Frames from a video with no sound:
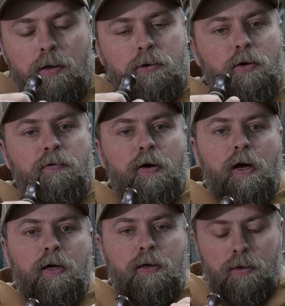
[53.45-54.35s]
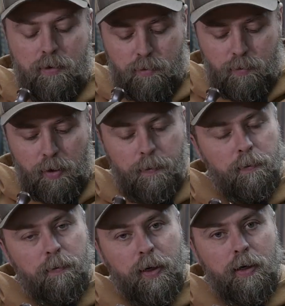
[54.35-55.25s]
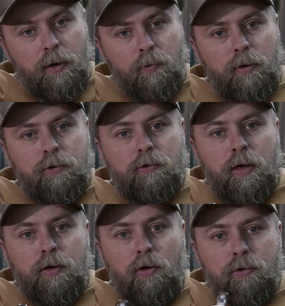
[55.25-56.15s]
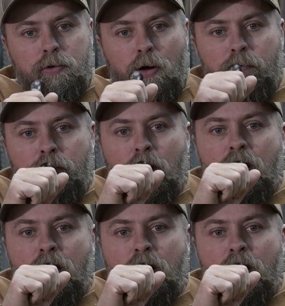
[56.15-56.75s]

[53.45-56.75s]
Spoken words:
So when I'm making air pressure and I call soft,